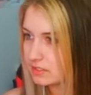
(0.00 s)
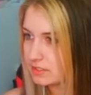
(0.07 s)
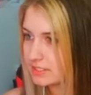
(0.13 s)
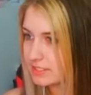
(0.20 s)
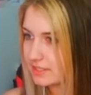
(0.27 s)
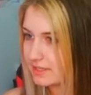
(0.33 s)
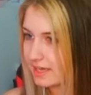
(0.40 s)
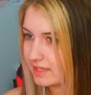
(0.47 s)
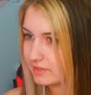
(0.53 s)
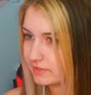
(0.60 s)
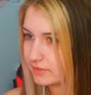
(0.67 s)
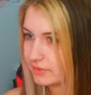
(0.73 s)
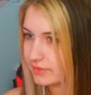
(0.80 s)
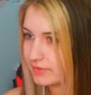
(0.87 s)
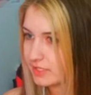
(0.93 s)
to that
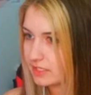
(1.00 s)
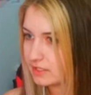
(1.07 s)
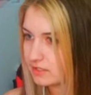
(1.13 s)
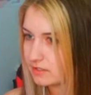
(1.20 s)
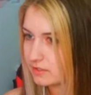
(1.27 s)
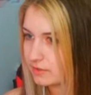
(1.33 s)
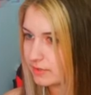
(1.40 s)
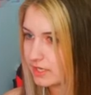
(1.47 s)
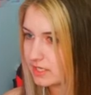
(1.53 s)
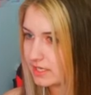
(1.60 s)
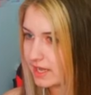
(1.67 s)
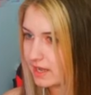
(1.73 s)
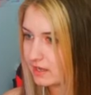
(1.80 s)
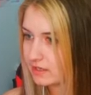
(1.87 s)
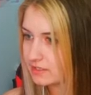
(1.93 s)
little thing. Okay,
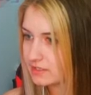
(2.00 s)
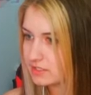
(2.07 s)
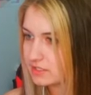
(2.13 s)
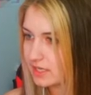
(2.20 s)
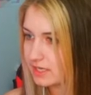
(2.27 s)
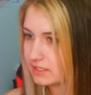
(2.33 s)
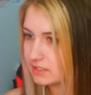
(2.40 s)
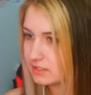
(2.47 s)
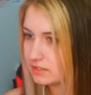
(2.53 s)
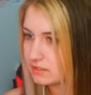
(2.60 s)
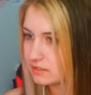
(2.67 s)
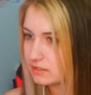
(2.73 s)
yeah, because it's kind of...